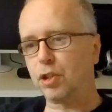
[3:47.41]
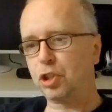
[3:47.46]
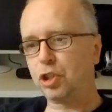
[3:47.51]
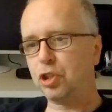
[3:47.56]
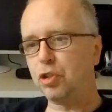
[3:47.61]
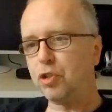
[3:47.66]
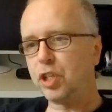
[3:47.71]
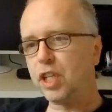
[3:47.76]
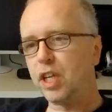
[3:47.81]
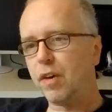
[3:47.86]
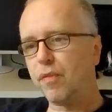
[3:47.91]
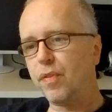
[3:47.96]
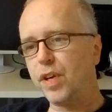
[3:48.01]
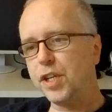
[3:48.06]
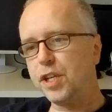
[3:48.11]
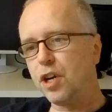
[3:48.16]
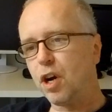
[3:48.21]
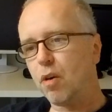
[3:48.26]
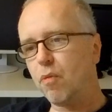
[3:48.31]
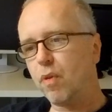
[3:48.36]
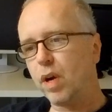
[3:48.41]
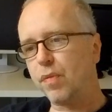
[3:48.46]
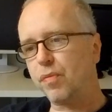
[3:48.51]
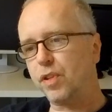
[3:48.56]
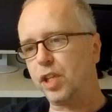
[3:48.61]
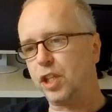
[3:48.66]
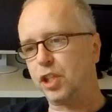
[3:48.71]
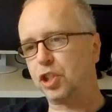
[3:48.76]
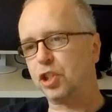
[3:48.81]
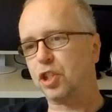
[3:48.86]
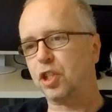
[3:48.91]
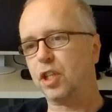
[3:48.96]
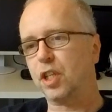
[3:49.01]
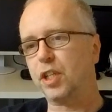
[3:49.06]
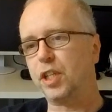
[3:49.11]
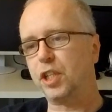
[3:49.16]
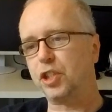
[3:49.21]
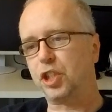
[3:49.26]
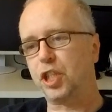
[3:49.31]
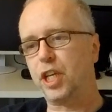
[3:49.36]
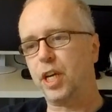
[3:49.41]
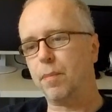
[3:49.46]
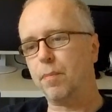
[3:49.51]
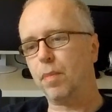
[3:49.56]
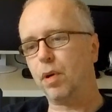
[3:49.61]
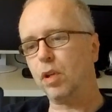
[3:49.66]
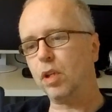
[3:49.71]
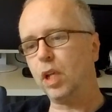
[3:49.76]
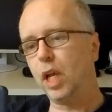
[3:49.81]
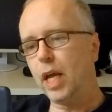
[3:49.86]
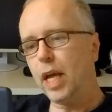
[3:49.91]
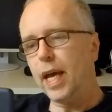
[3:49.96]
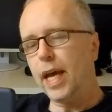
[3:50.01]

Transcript: shooting a video with this uh, this gimbal,